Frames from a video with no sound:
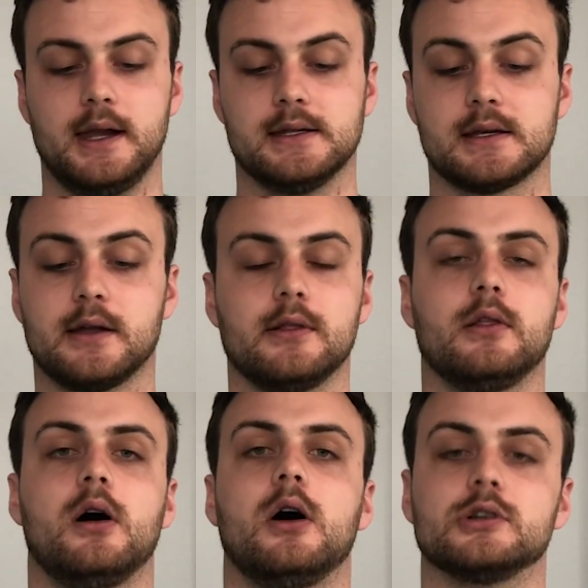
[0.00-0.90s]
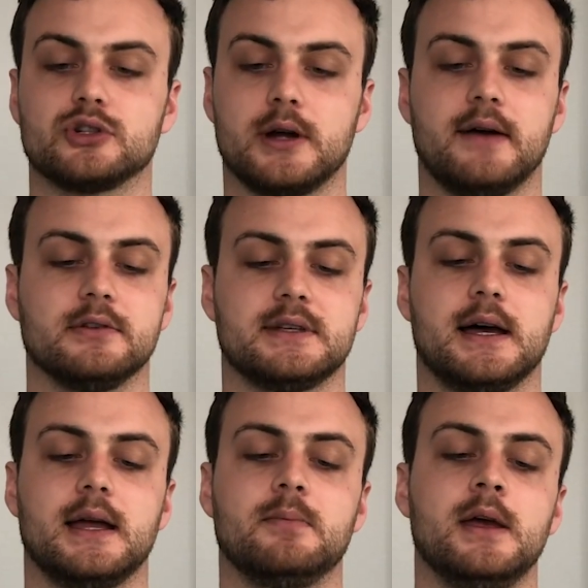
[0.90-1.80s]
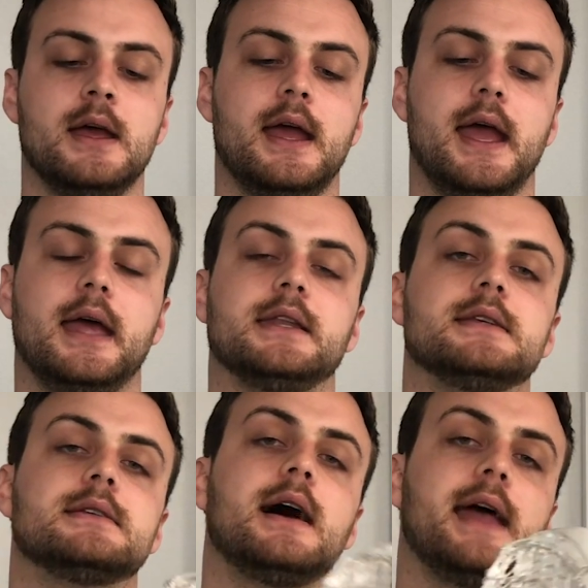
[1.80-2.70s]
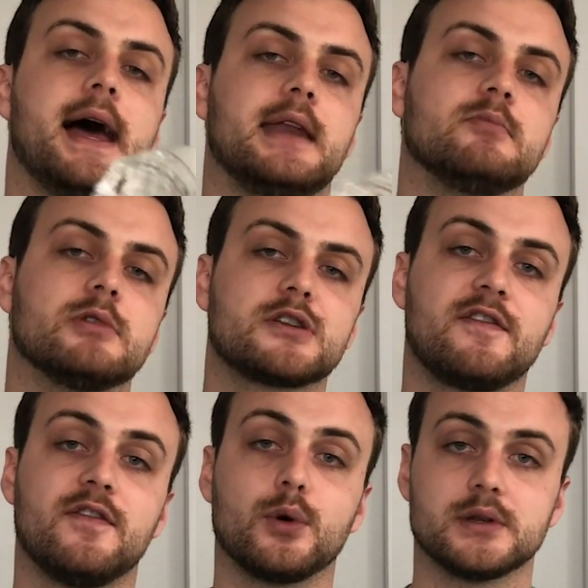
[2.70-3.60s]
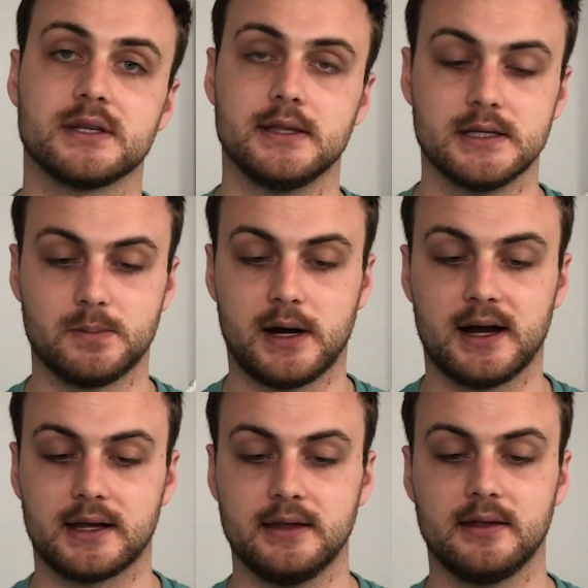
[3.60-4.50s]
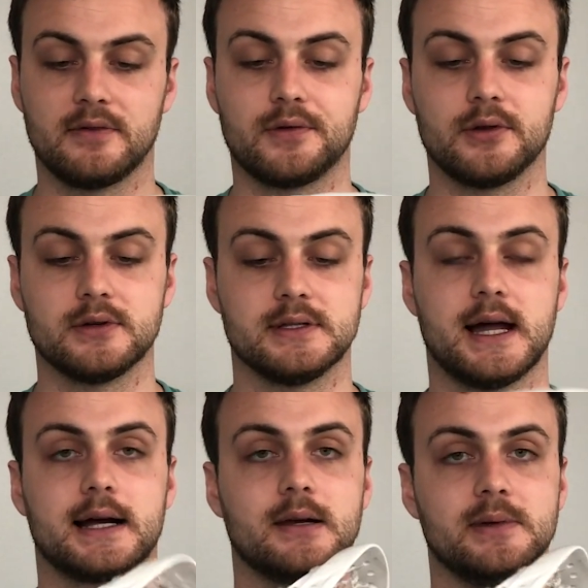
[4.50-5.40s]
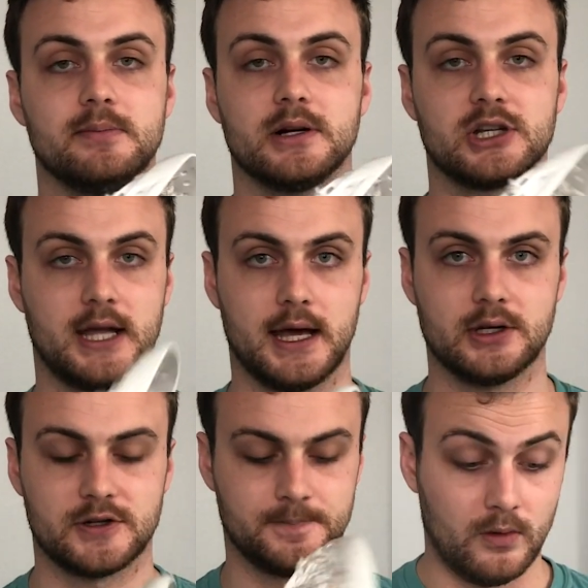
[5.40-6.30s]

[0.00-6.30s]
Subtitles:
It's got a long travel time and he's not adding much force to this pocket, therefore there's not gonna be much catch.